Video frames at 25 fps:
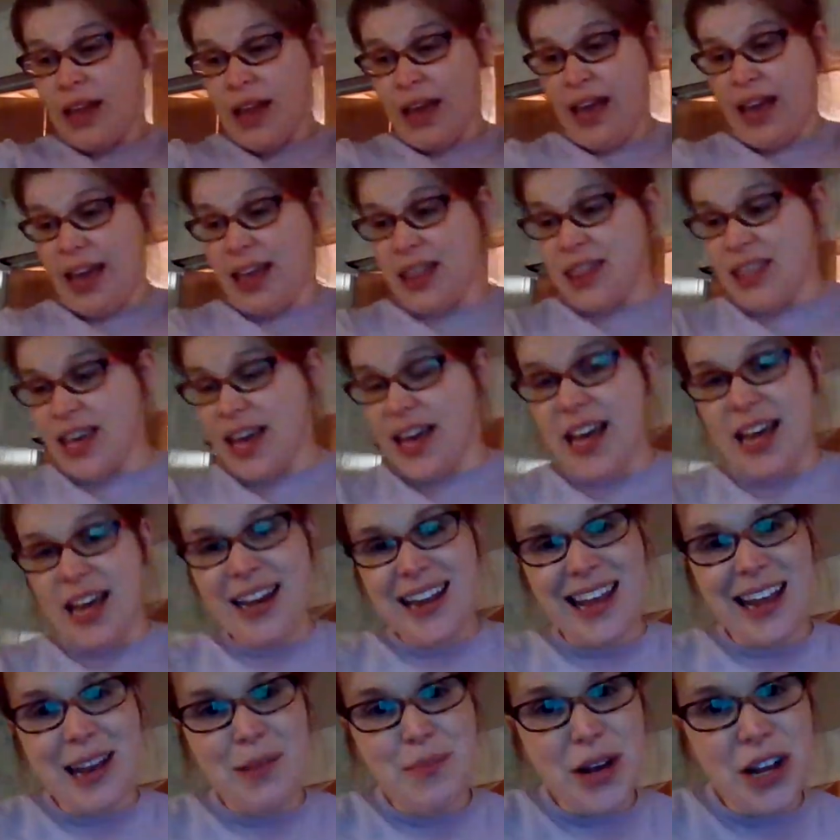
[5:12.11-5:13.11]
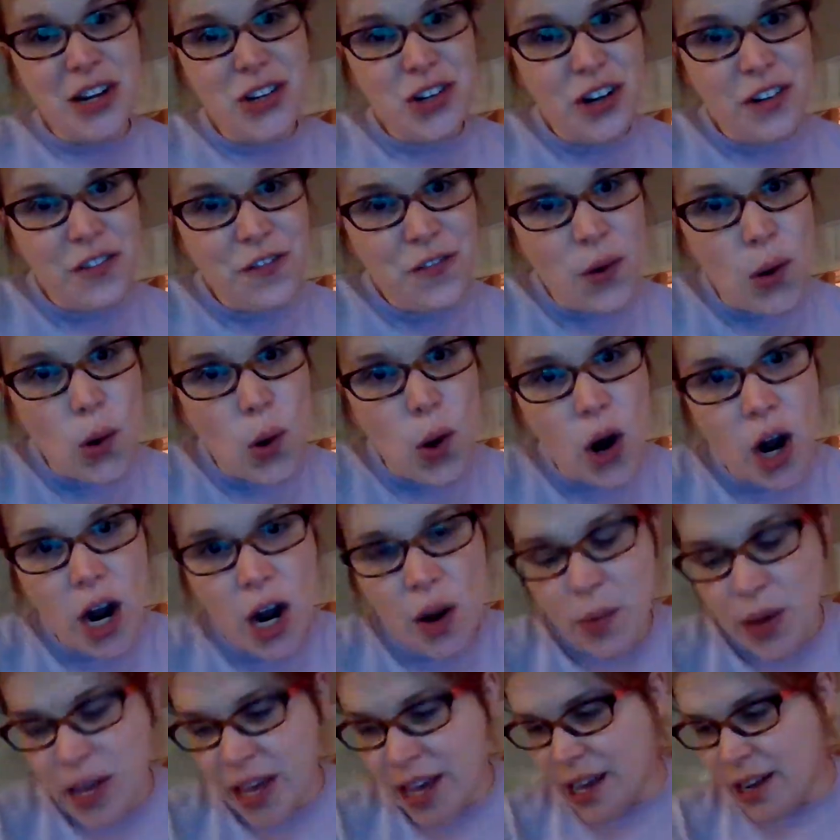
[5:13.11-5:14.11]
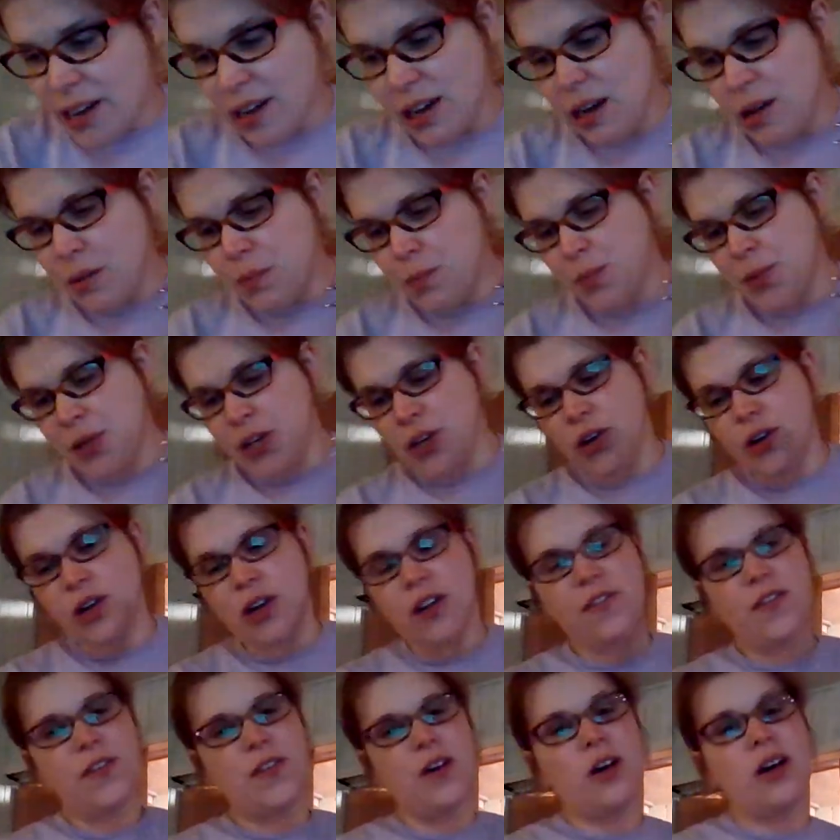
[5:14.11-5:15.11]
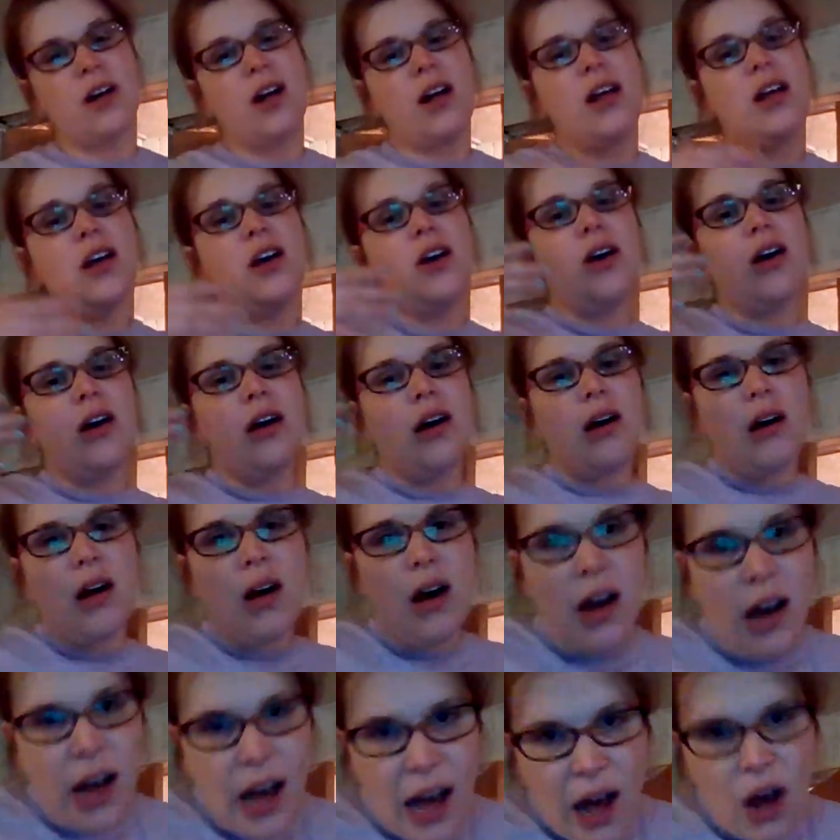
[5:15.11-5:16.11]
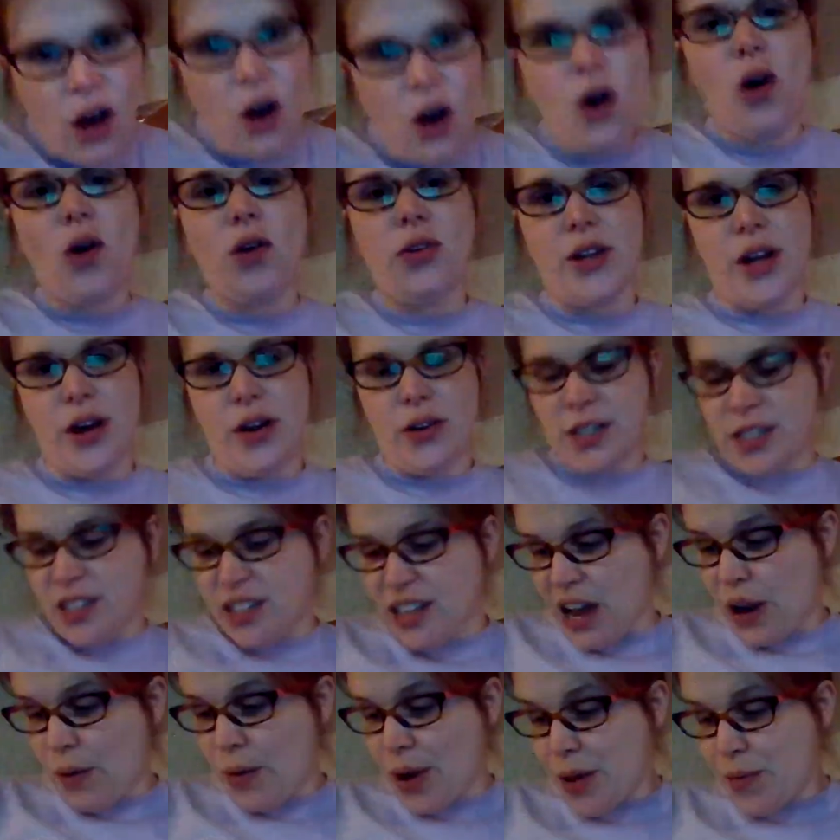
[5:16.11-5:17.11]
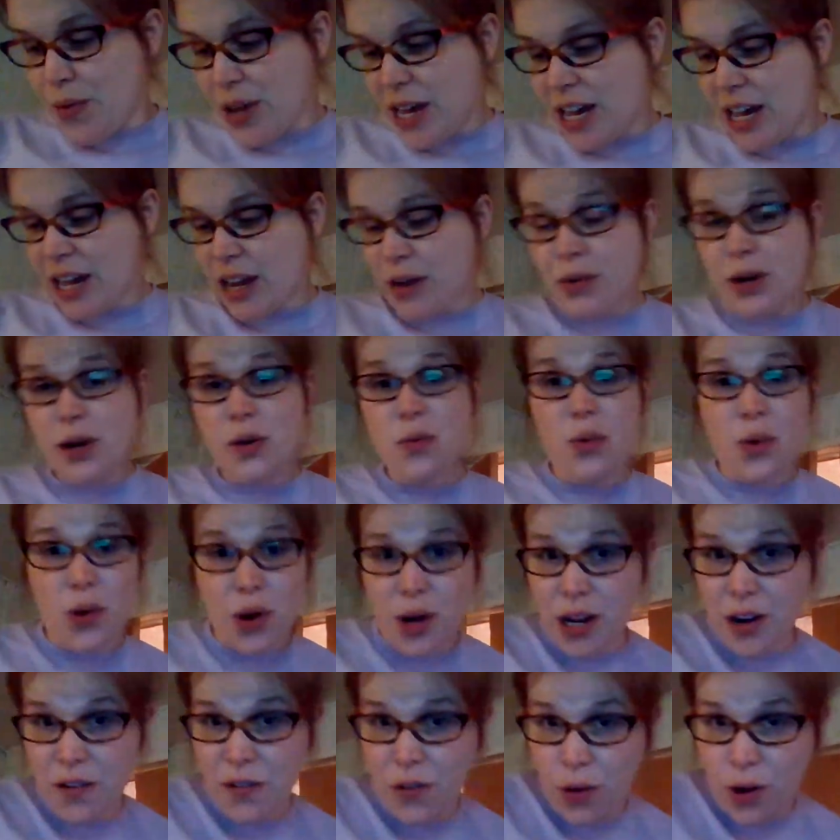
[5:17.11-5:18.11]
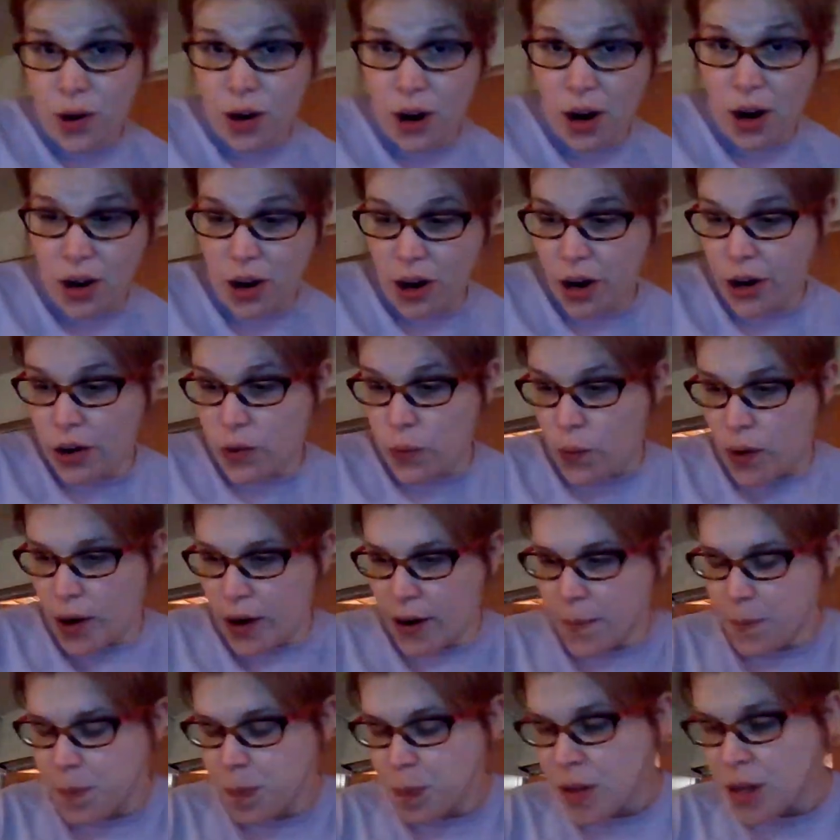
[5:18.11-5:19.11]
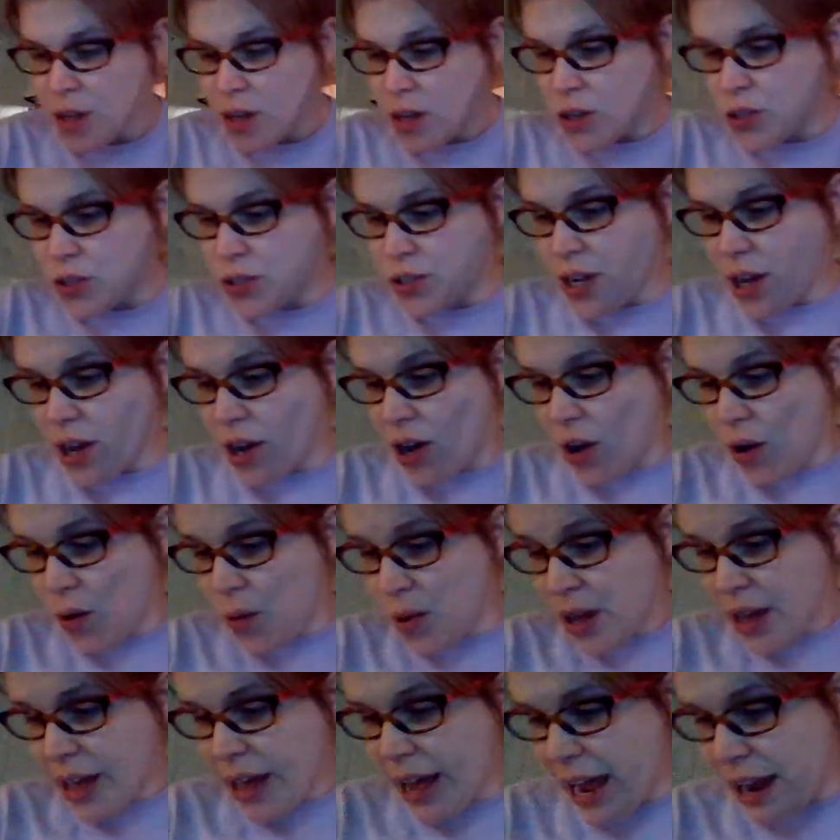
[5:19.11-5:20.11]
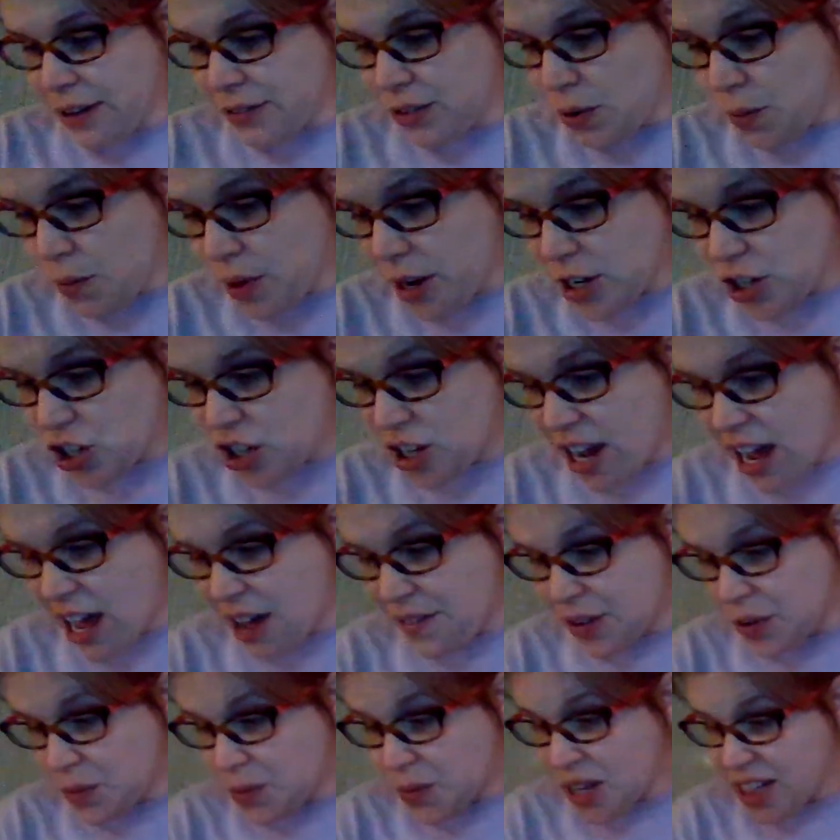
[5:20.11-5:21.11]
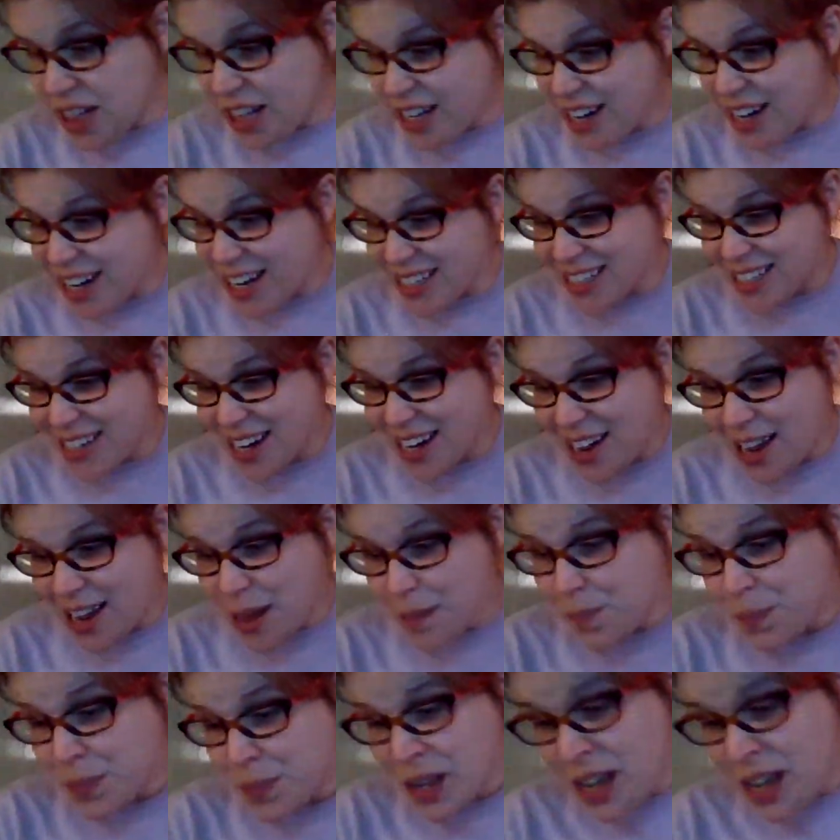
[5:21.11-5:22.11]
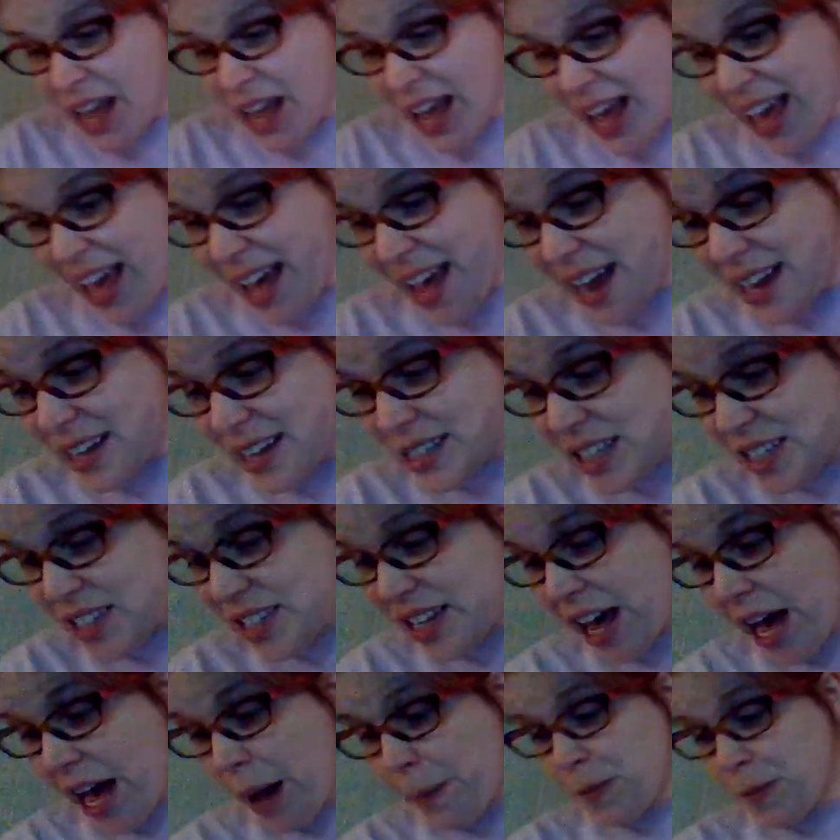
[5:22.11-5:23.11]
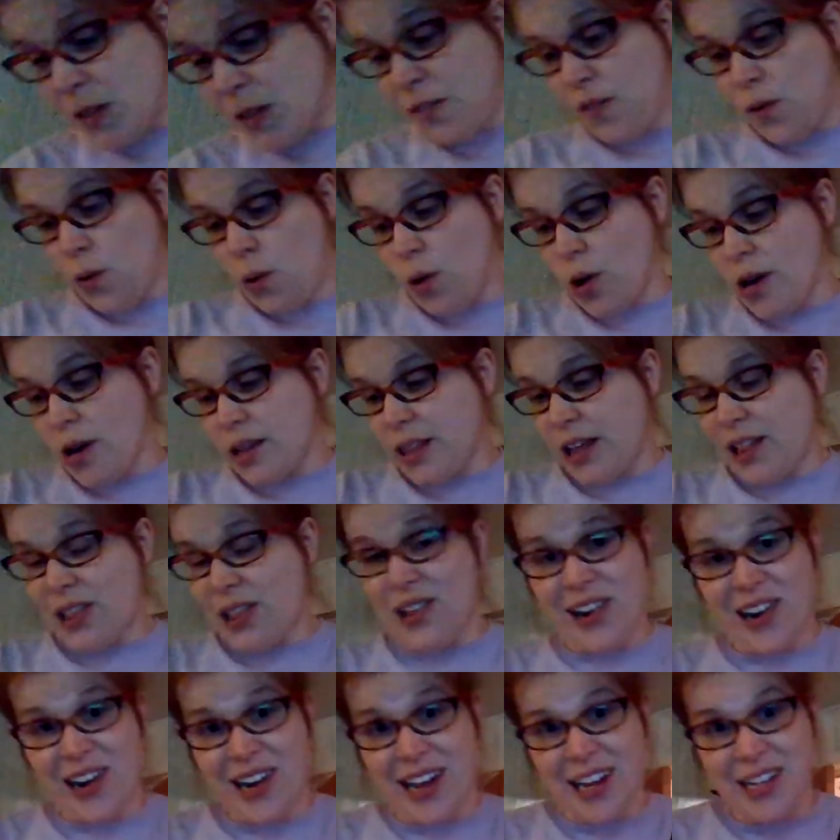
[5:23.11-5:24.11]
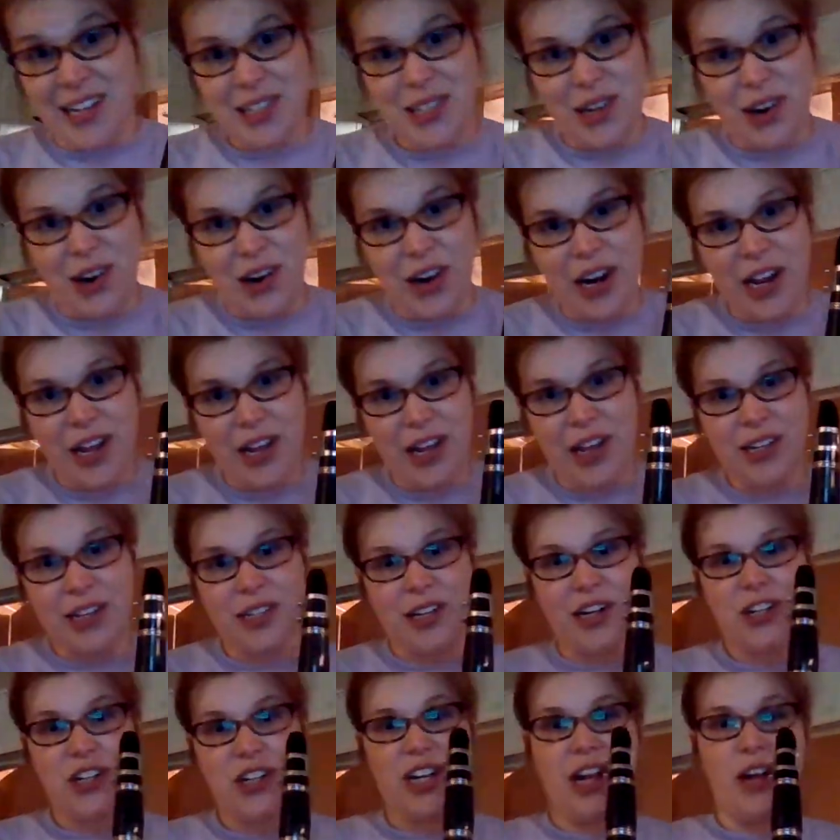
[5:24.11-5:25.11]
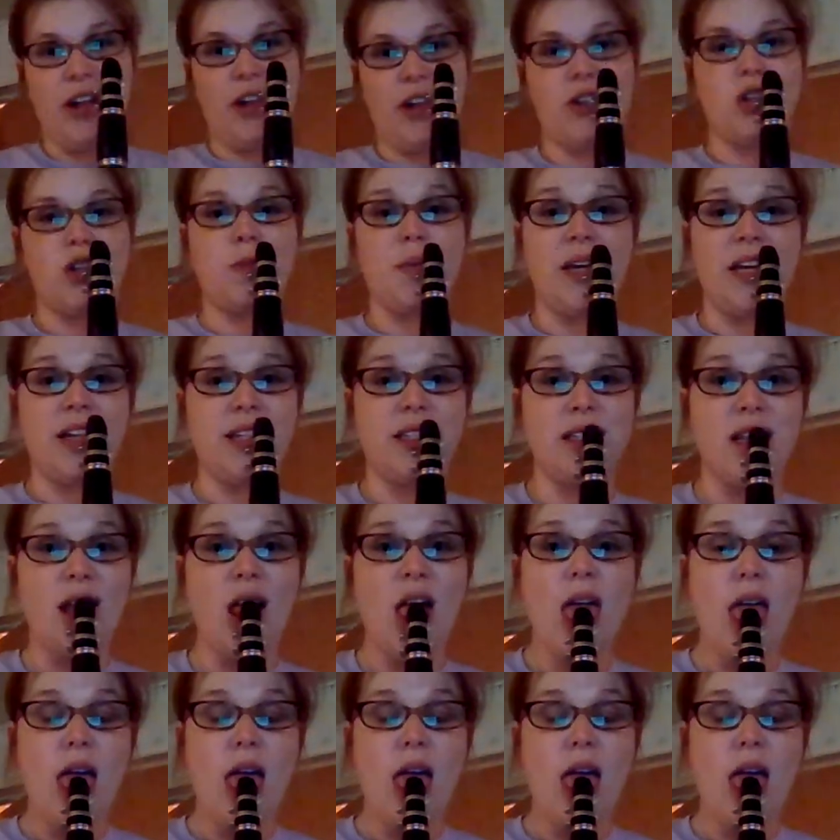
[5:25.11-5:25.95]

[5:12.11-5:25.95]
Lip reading: And then in measure 4, we get a beautiful whole note. So that way we can get rewarded for our hard work. So everyone should have a really nice time, except for the clarinet. Sorry, it's our challenge piece.